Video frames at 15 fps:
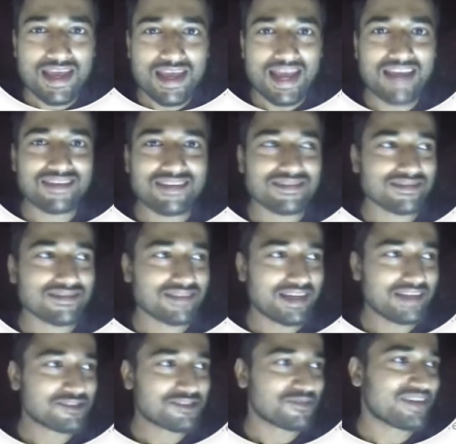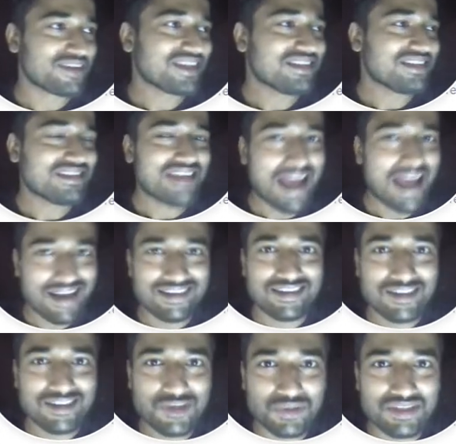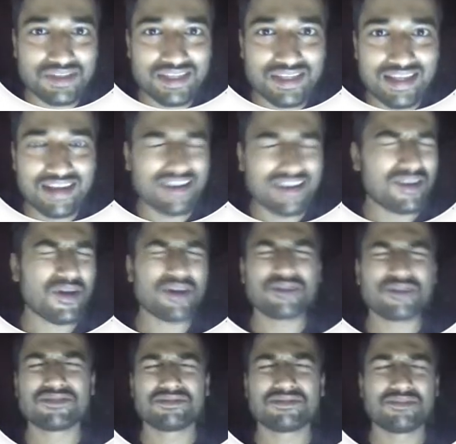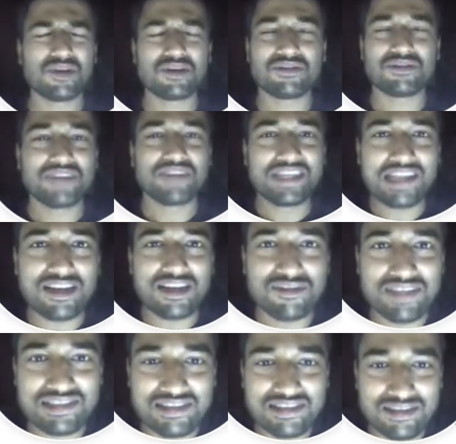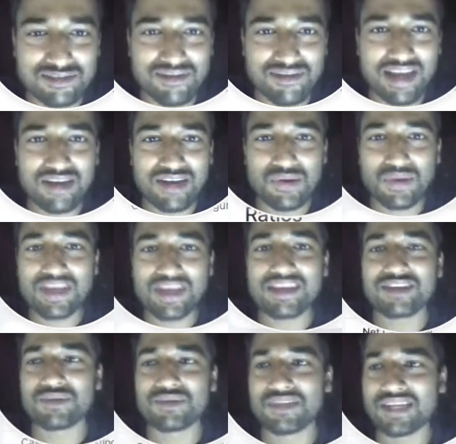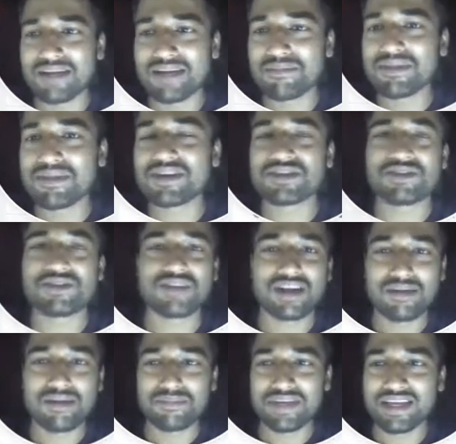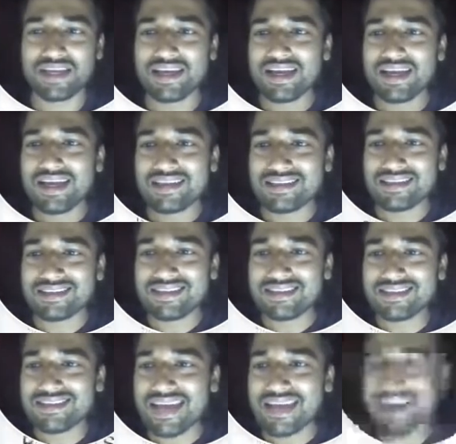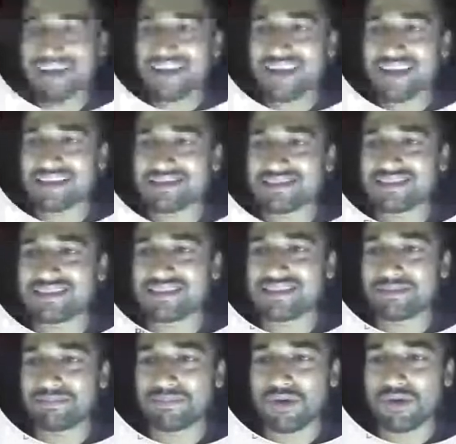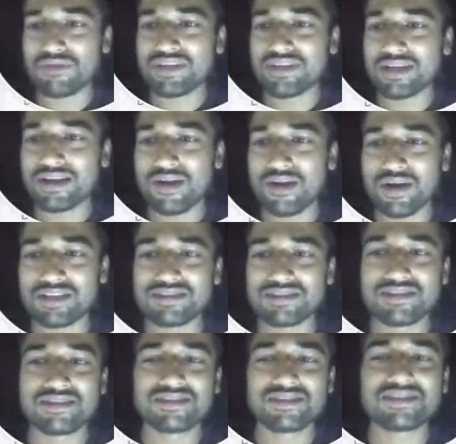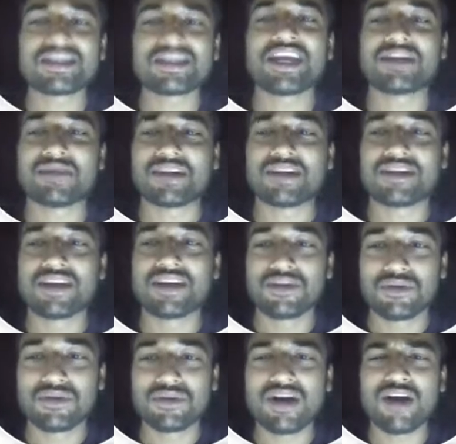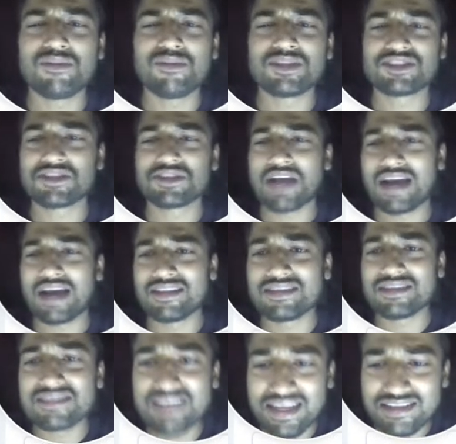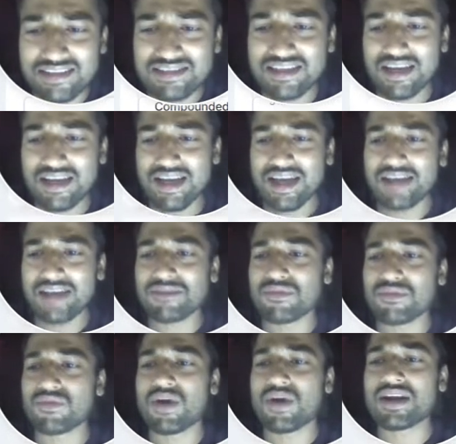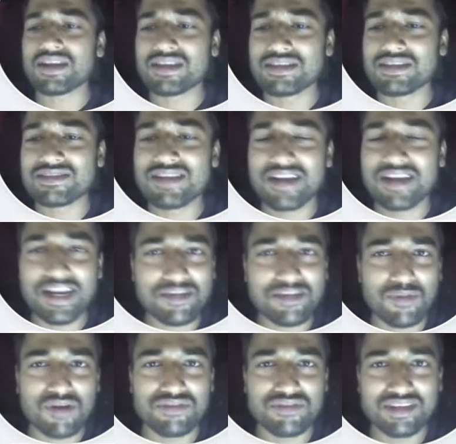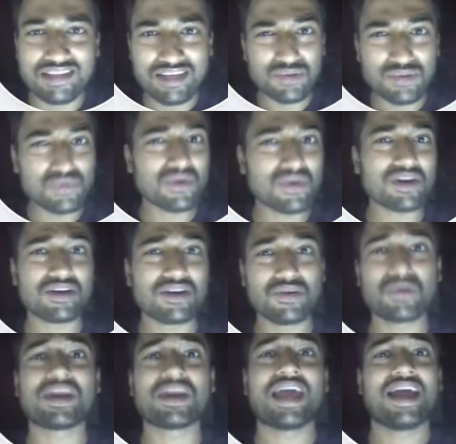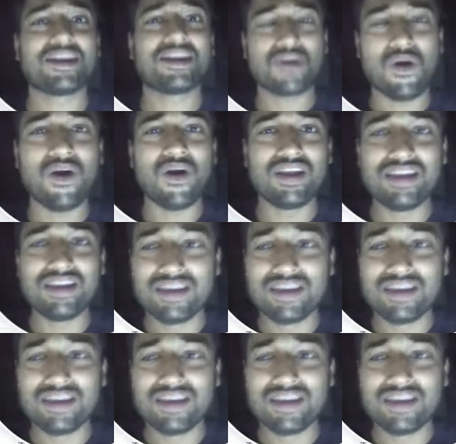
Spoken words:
And it's very sad to see that a lot of retail investors, while looking into the numbers of a company, they just analyze the profit and loss statement. How much are the sales and what is the net profit. They do not look at all